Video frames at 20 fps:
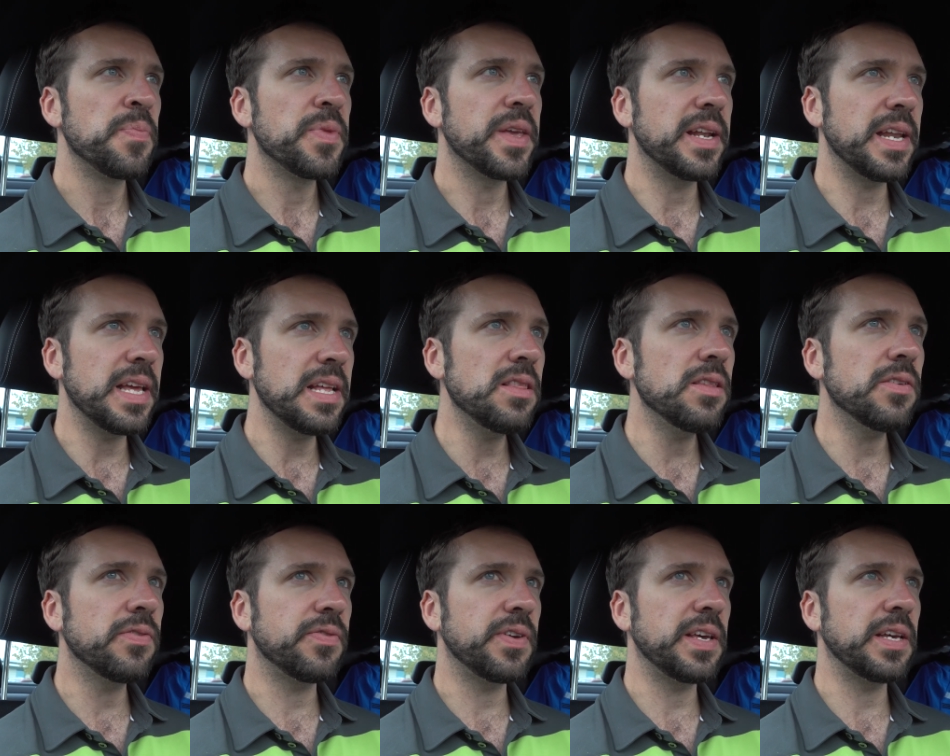And
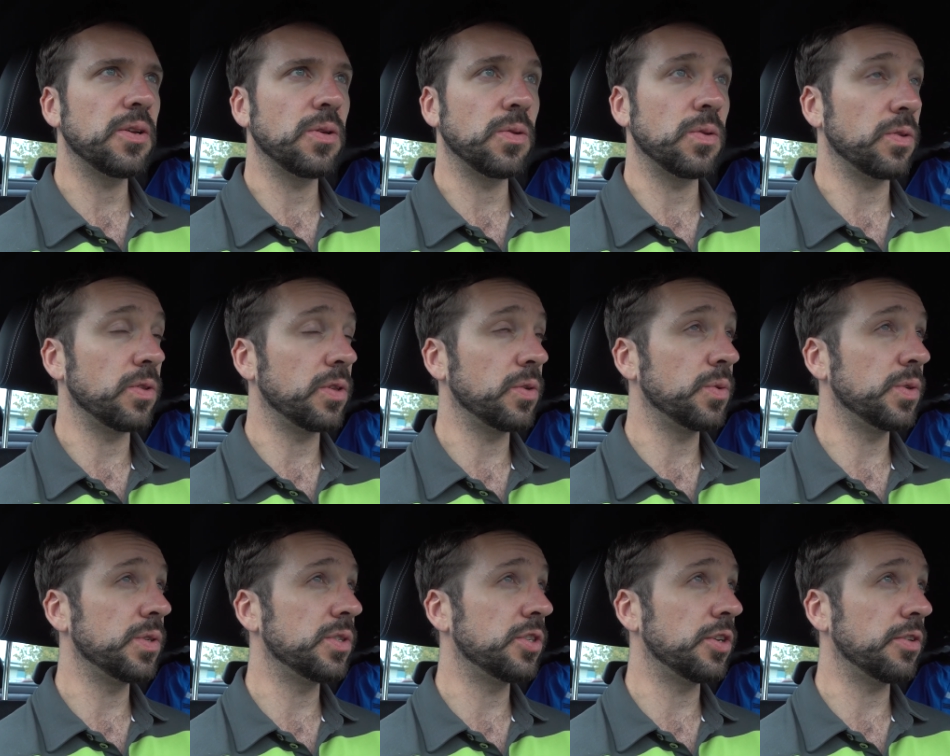in the field, there
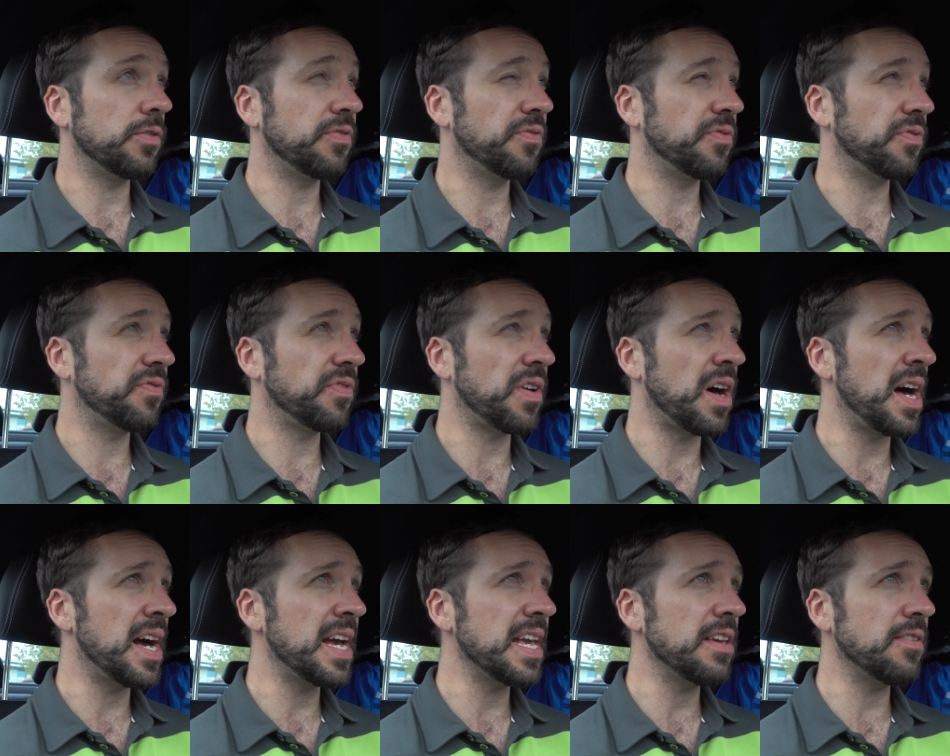was
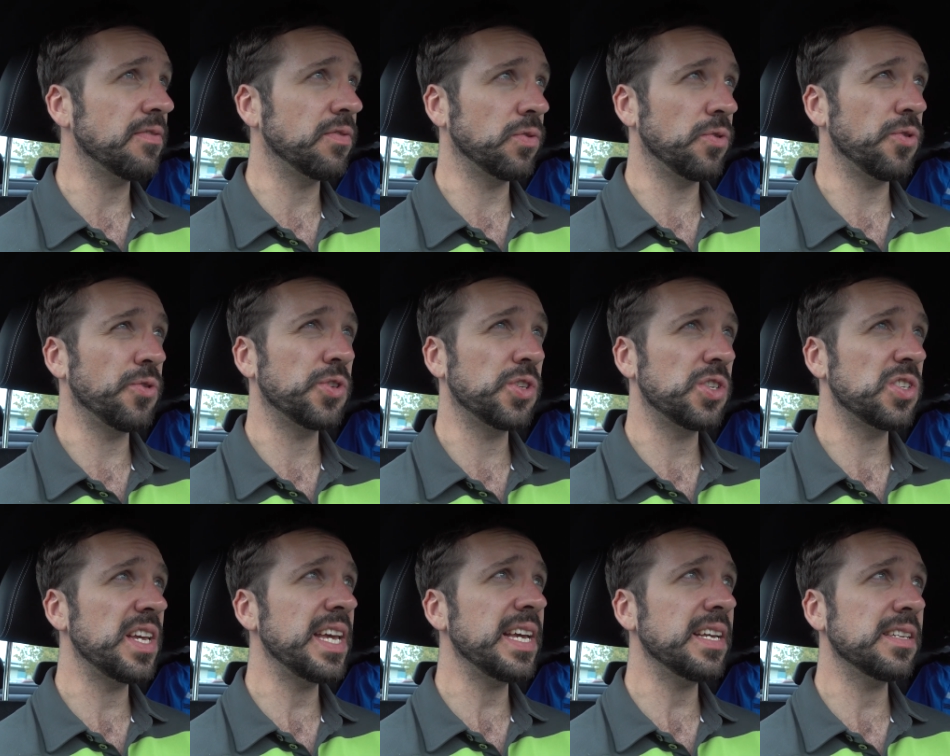5 or
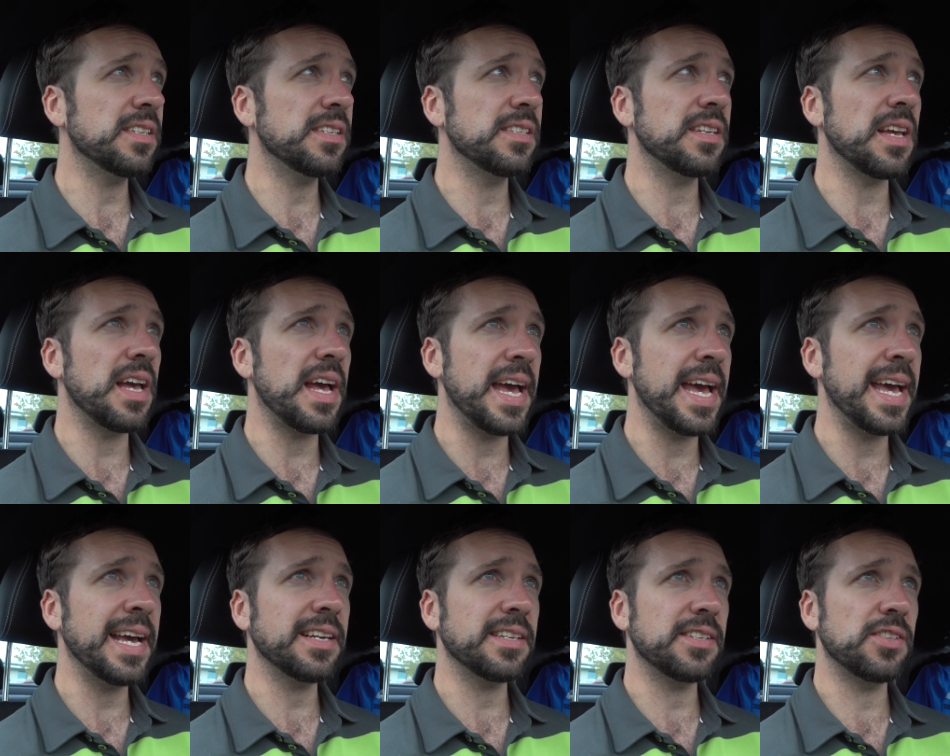6
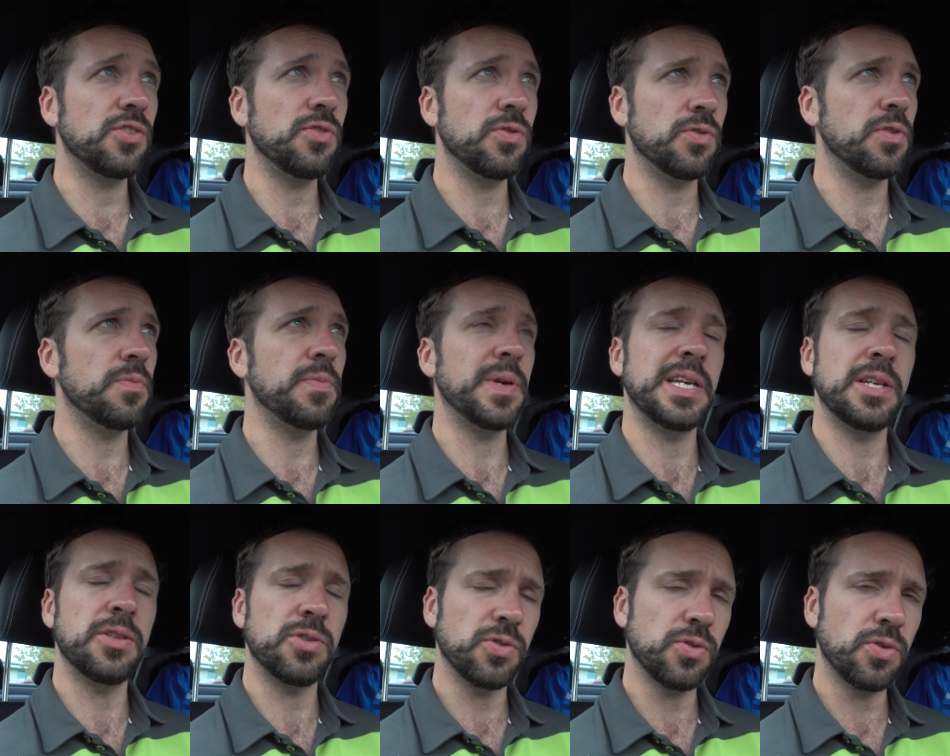
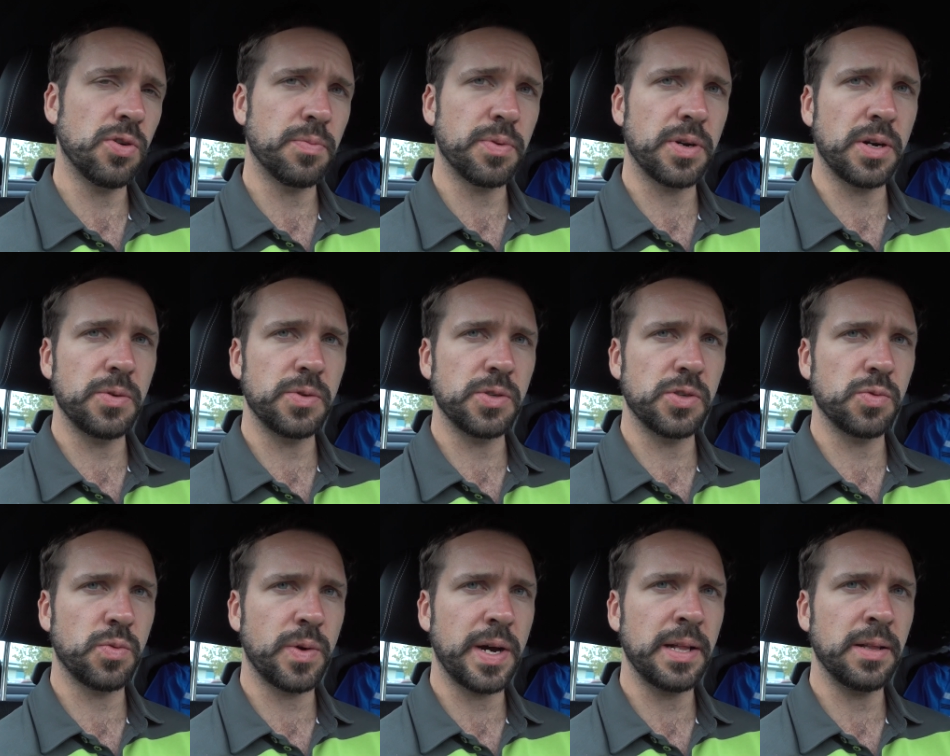ex-European Tour pros
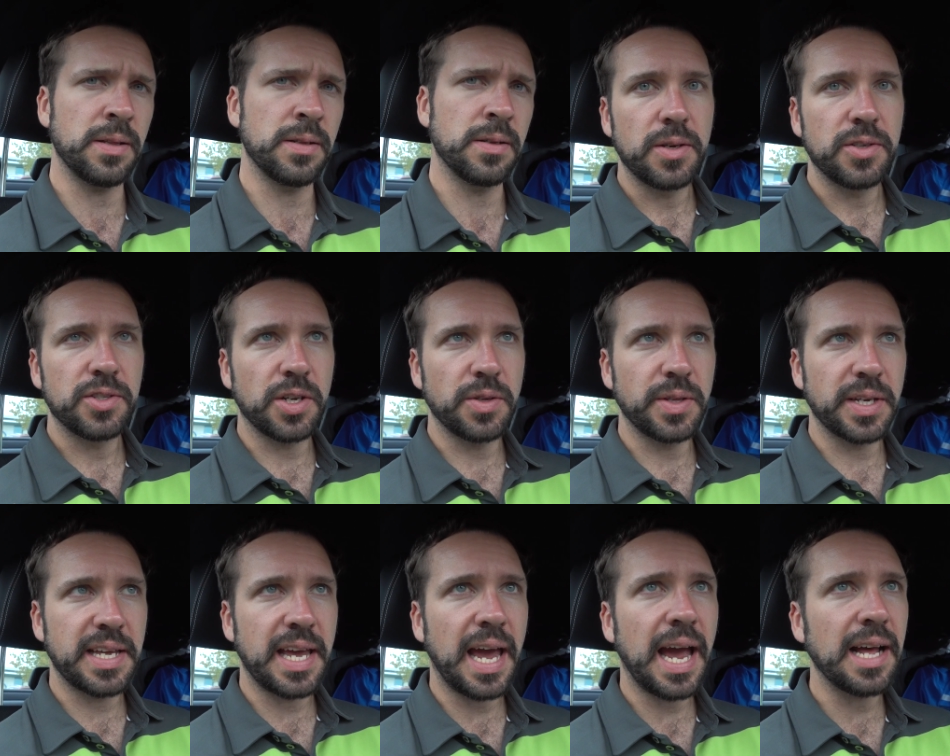as well. So
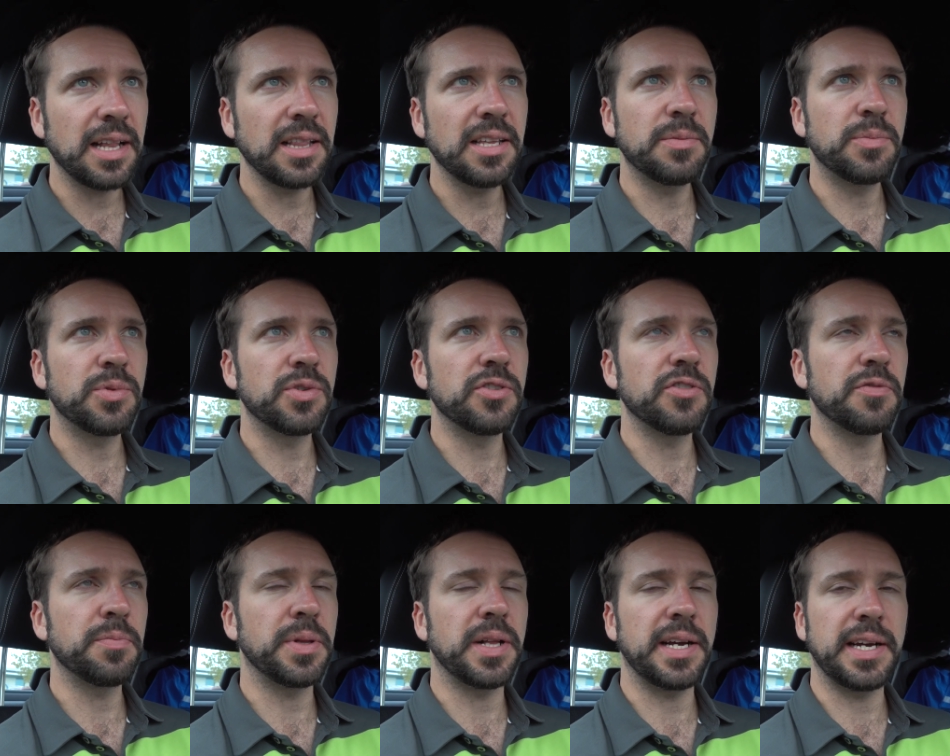the
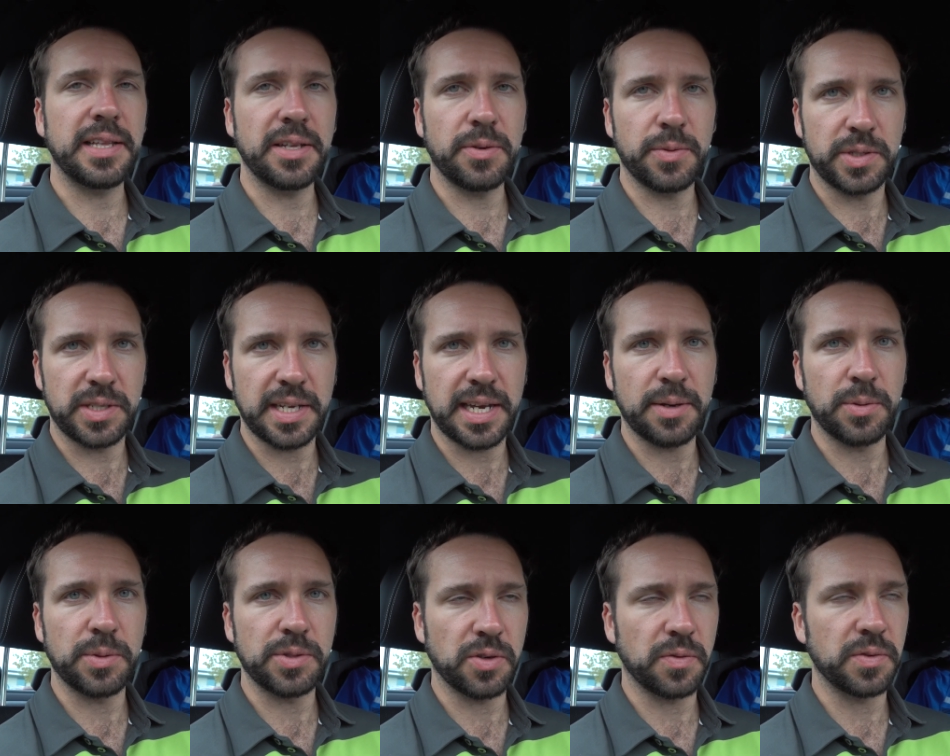calibre of play that was
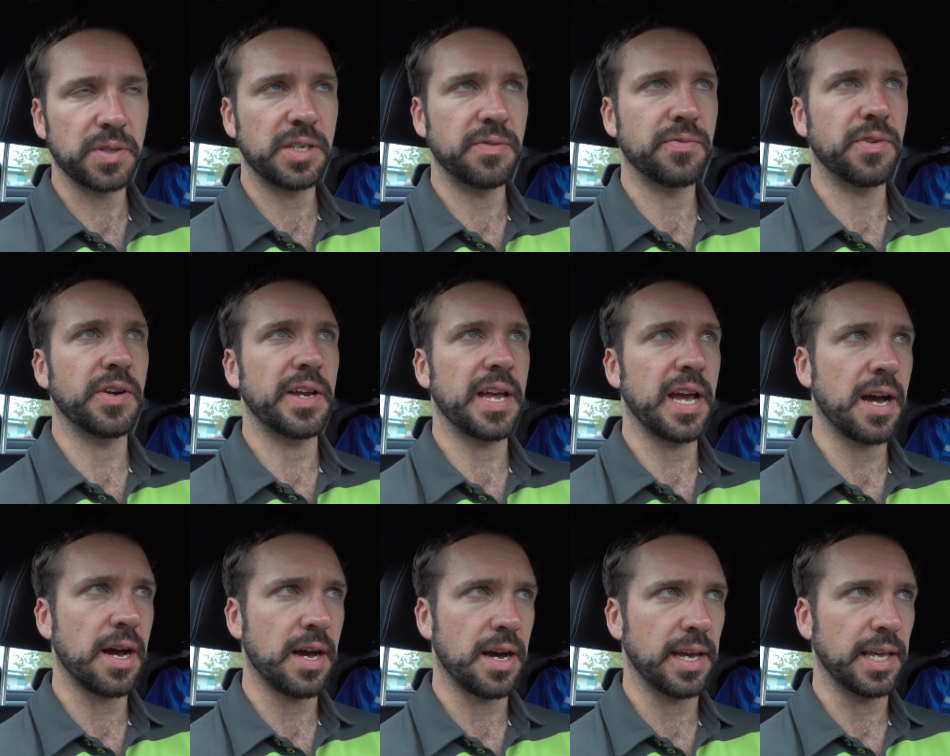there was obviously very
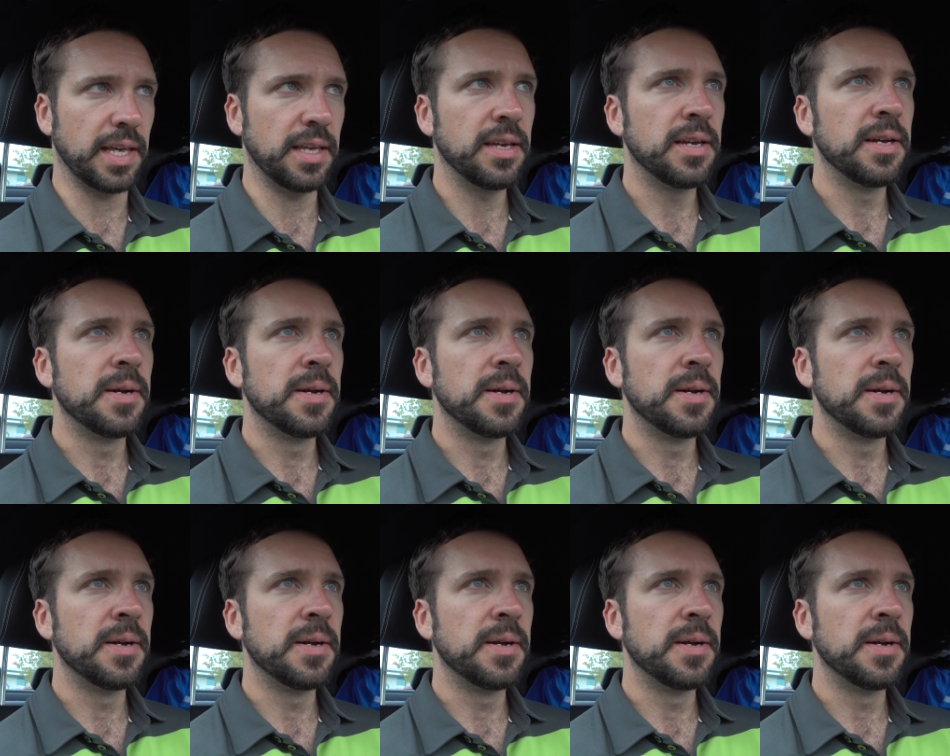high.